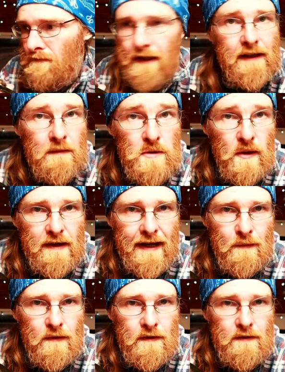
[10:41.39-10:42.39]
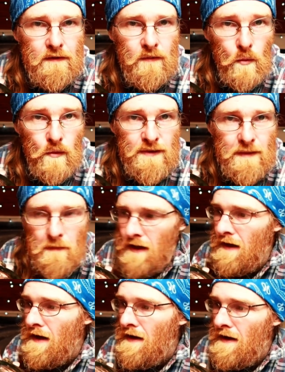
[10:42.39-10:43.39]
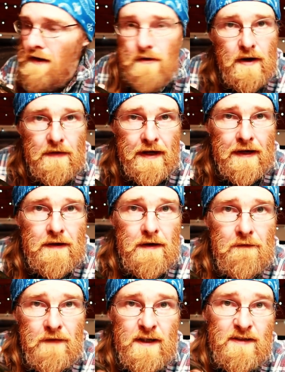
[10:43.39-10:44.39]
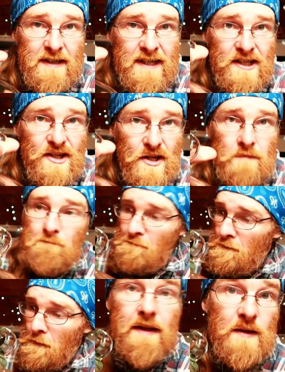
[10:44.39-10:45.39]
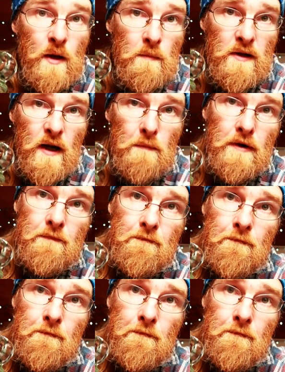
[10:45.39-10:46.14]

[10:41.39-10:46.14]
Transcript: like I'm doing now. Awesome. Right then, first thing you need to do is open up